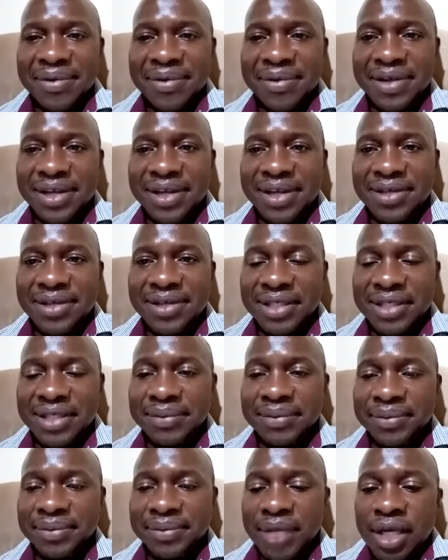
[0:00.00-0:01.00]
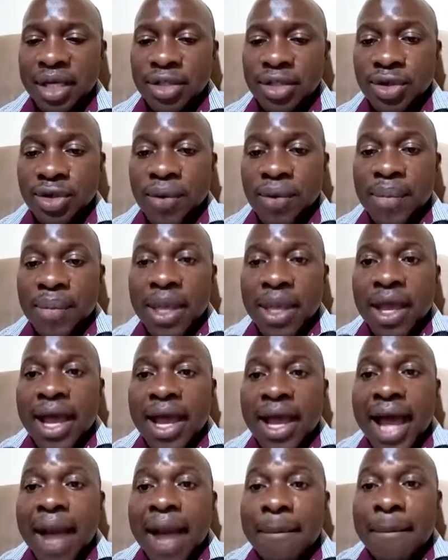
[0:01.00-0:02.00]
you see. So
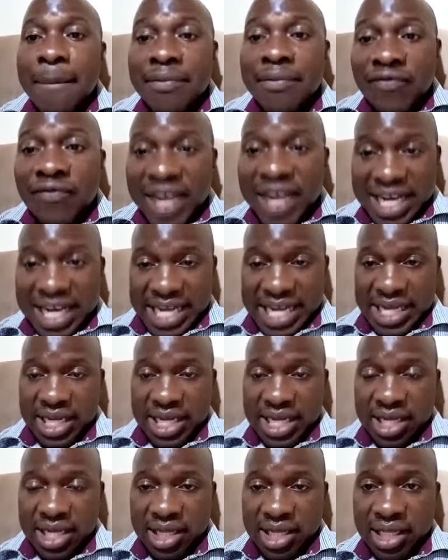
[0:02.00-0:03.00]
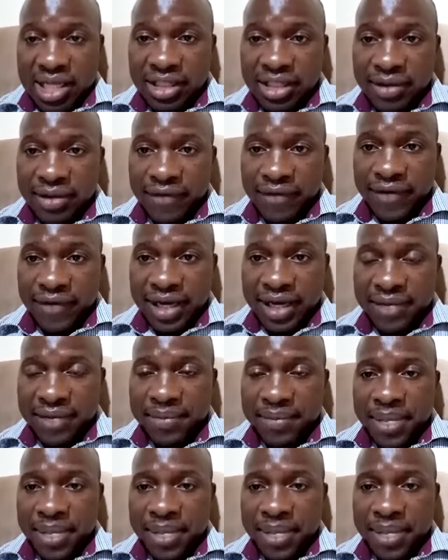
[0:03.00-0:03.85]
I'm feeling, that's my feeling.